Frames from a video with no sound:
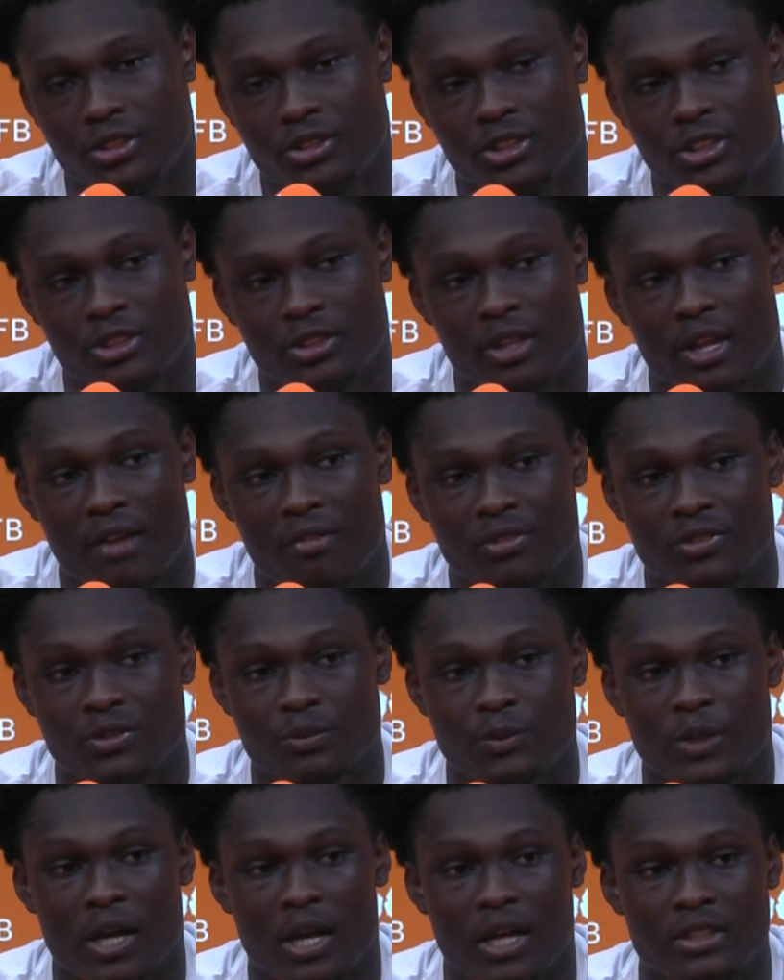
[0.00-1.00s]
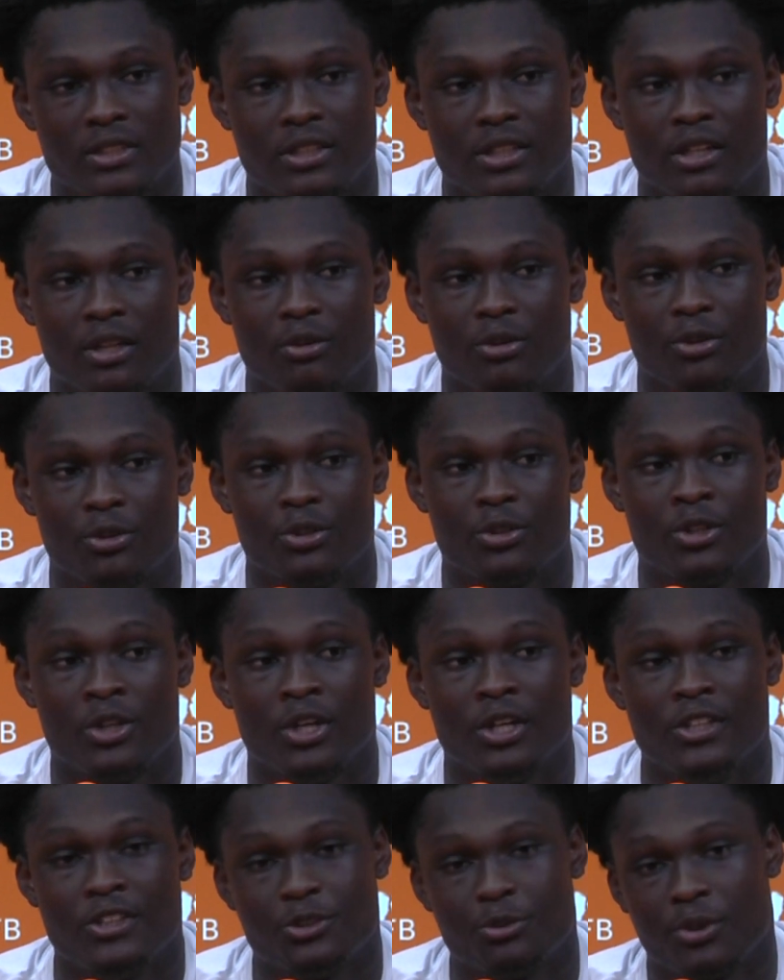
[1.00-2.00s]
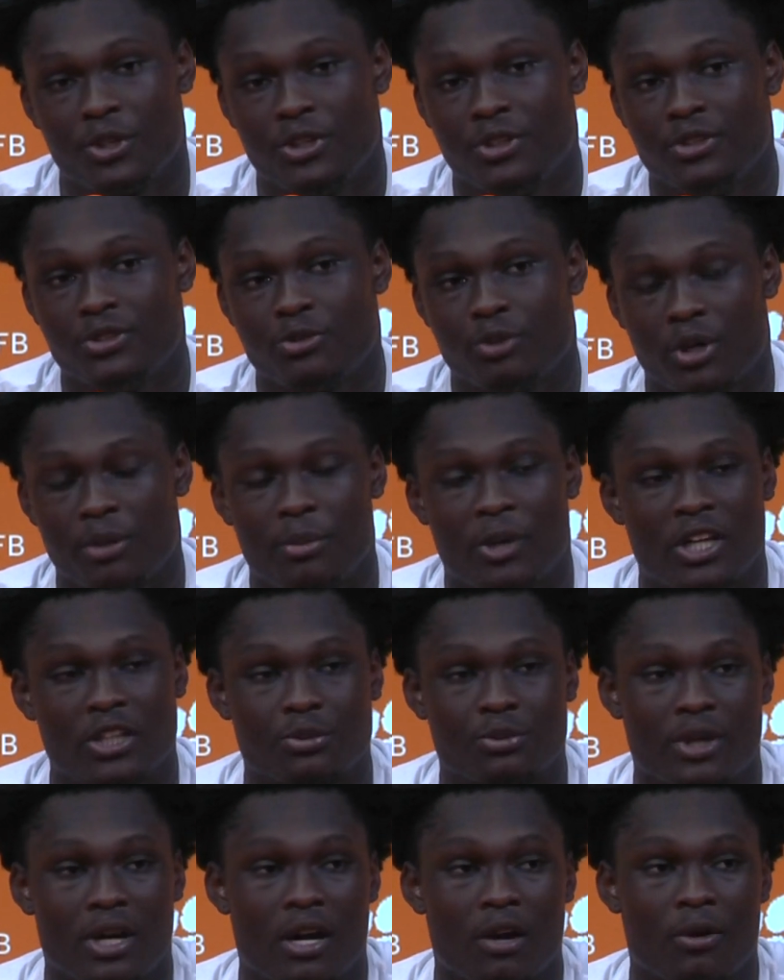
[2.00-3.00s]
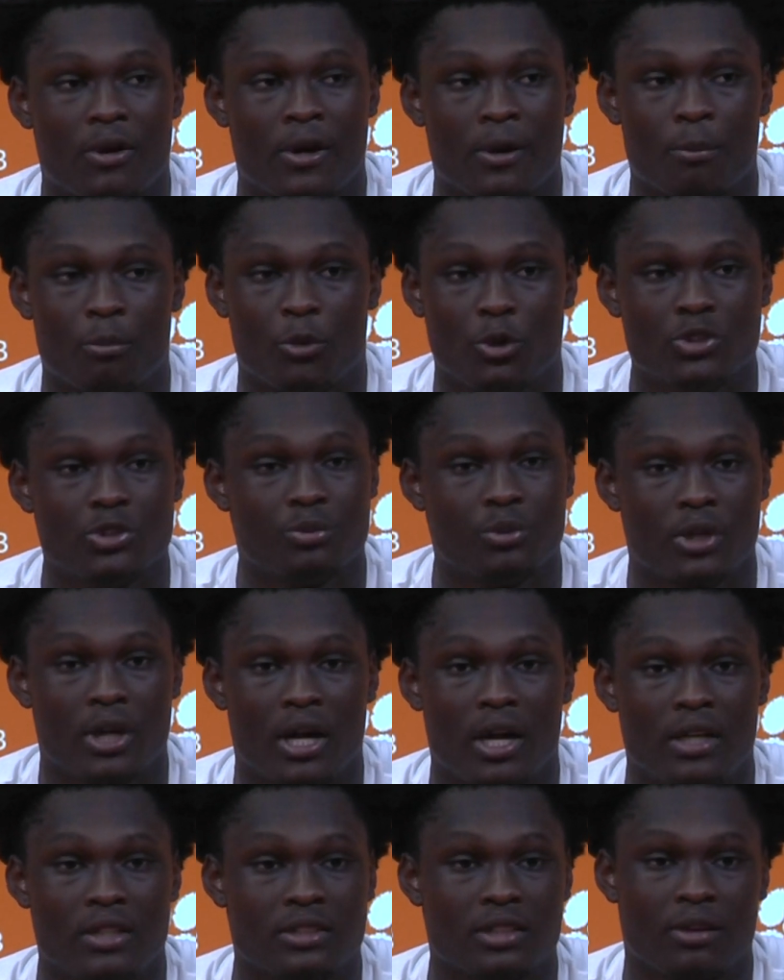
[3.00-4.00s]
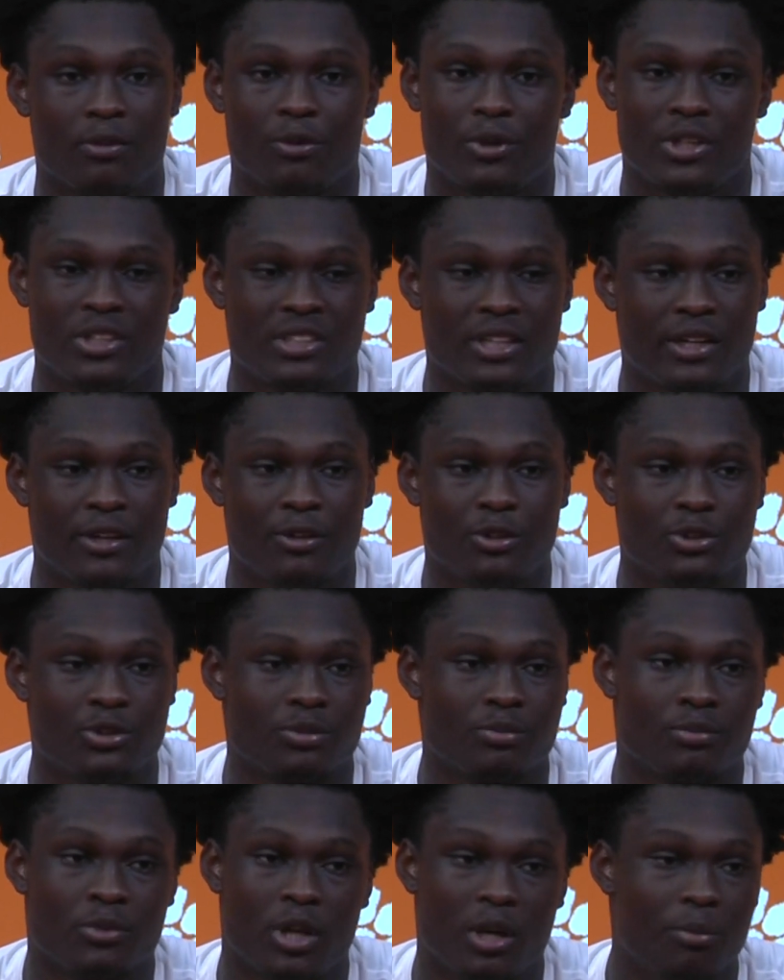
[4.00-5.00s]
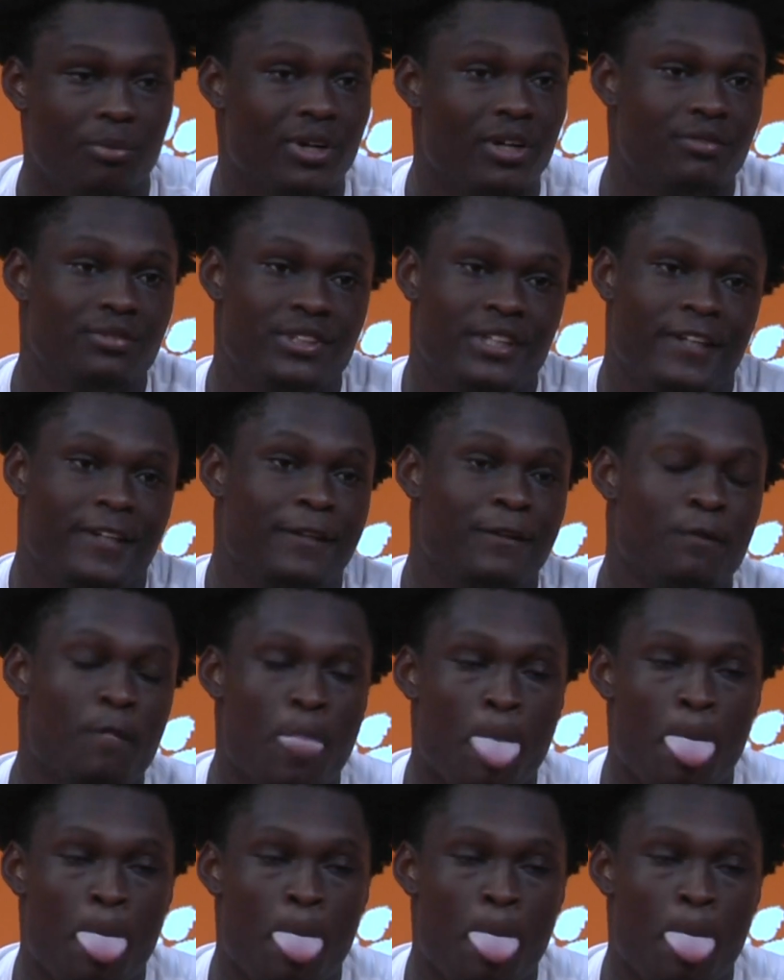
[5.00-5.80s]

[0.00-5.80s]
And just having some guys get up to 20 miles per hour, multiple guys, I want to say it was above 10.